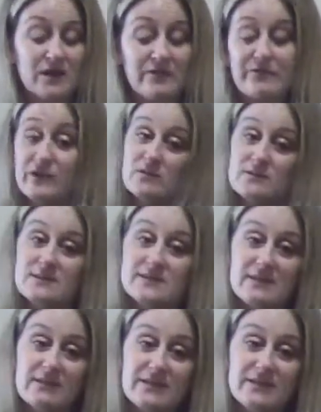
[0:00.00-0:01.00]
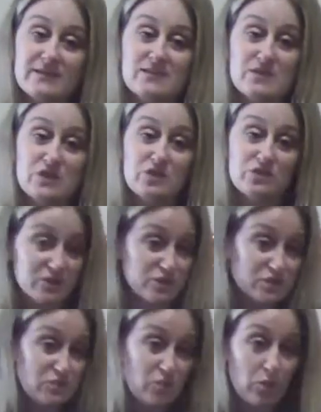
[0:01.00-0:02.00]
If you don't seal this, you can
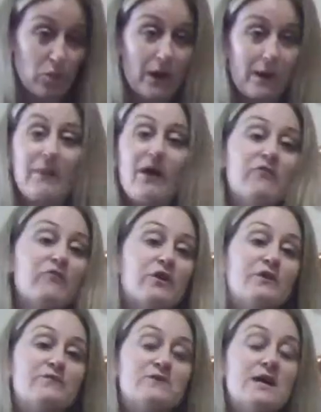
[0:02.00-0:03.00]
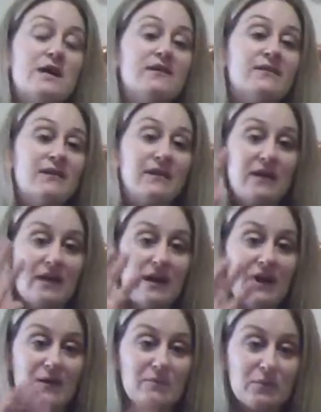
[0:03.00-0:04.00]
just wipe off what you've done
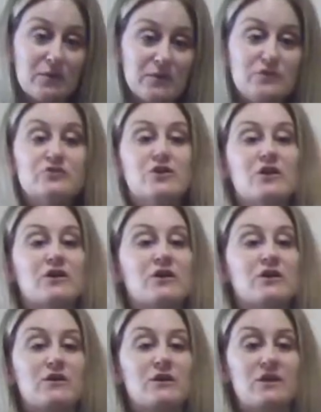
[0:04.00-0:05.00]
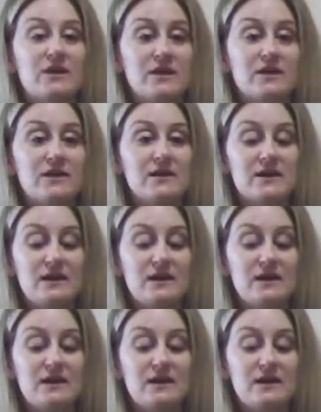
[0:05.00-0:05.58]
and put new ChalkArt on